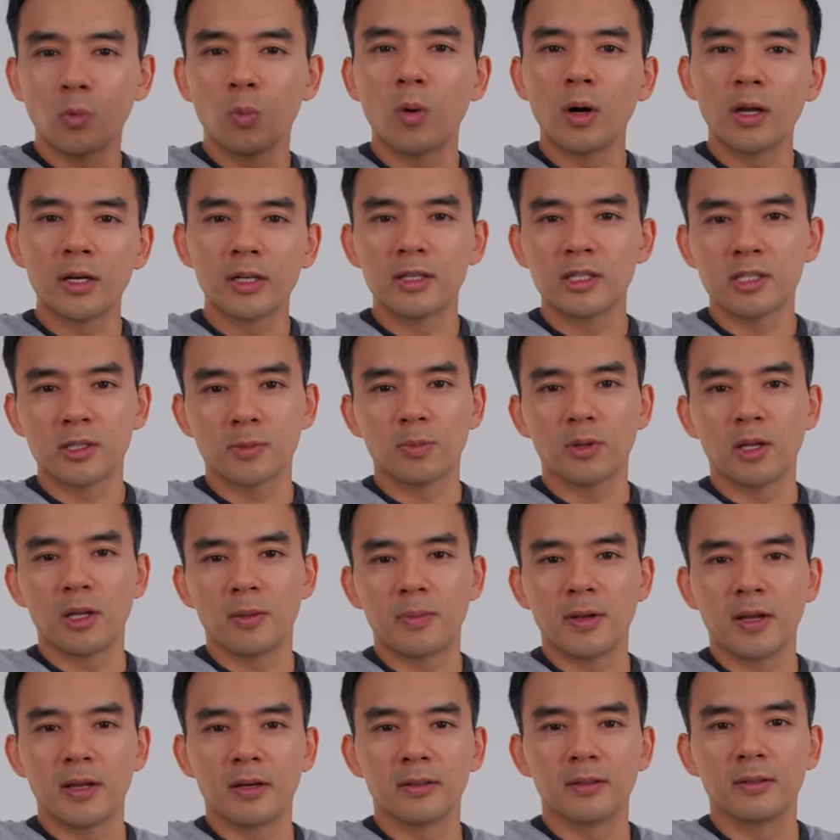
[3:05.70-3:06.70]
one display
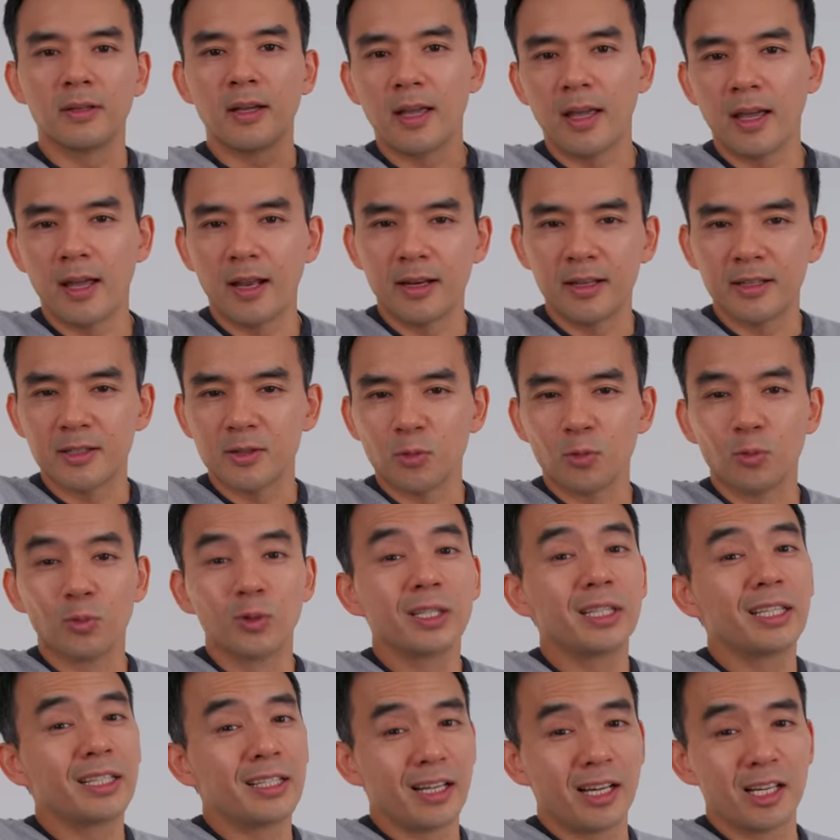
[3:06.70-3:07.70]
panel and it's a
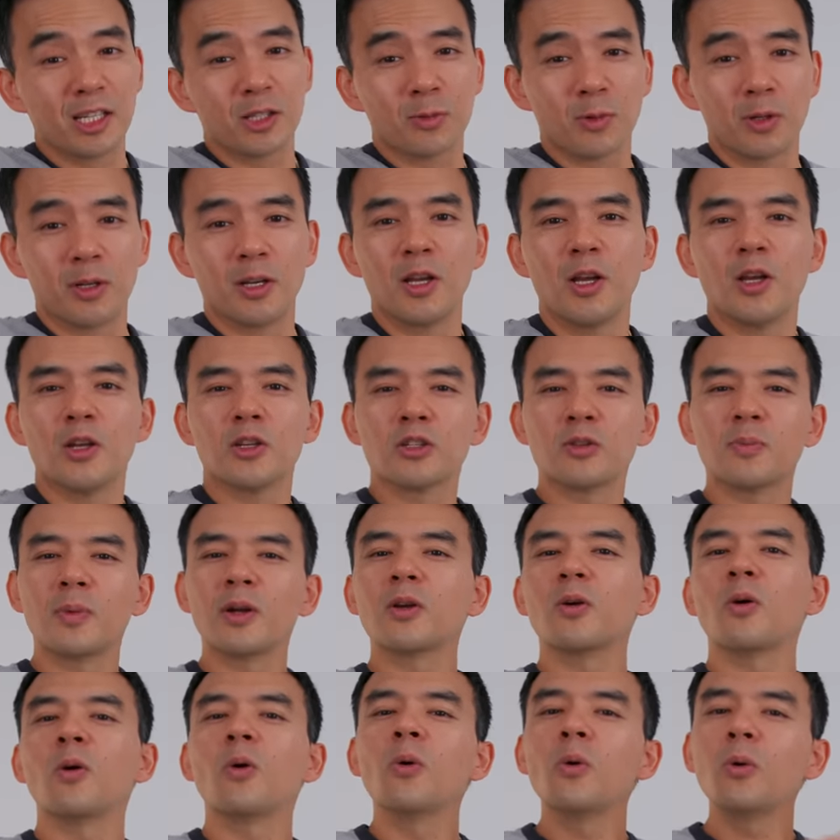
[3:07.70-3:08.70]
really nice one. So
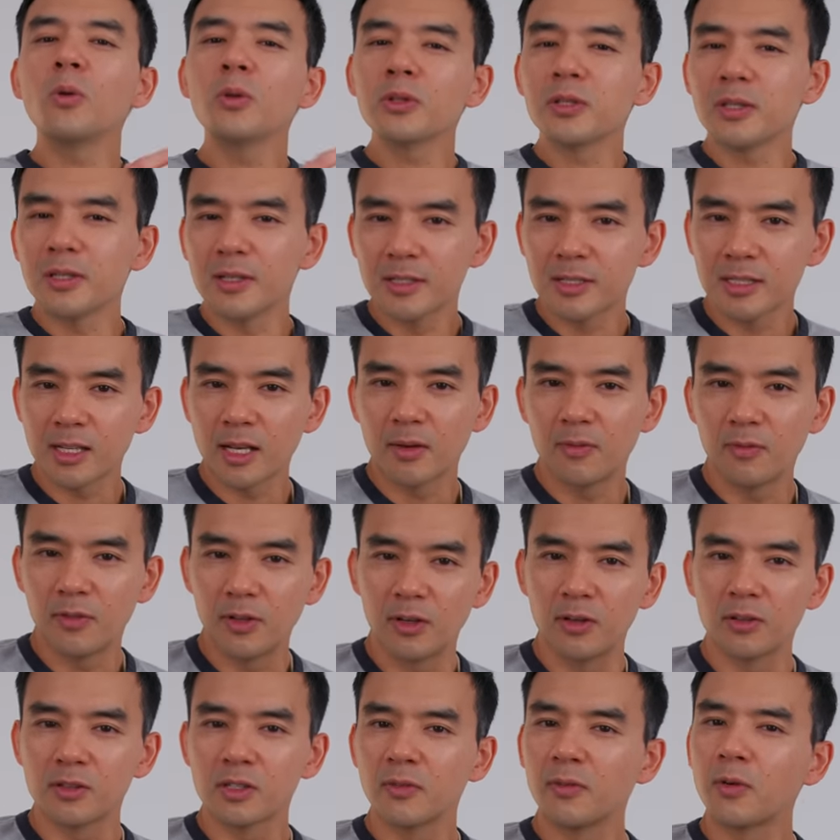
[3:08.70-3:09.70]
my old setup
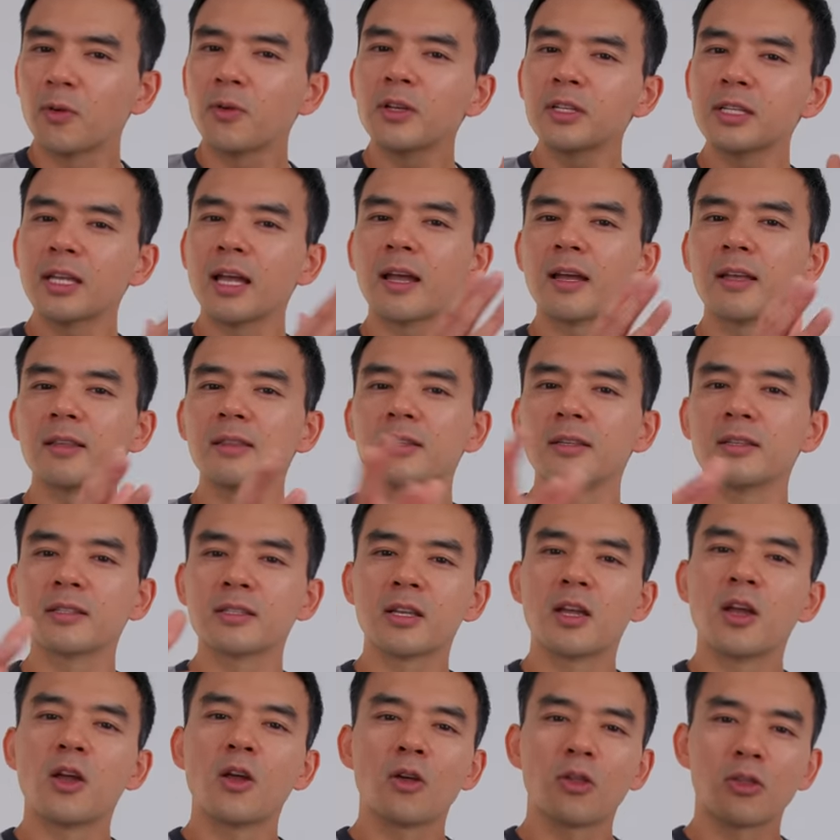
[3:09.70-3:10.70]
videos, I've always had
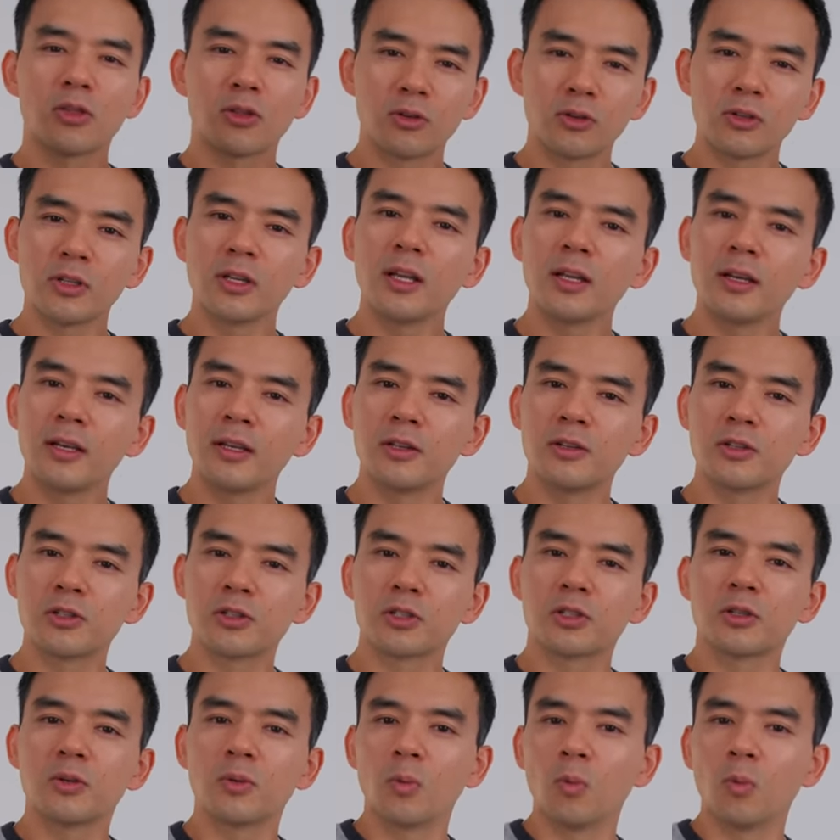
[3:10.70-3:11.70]
this 38 inch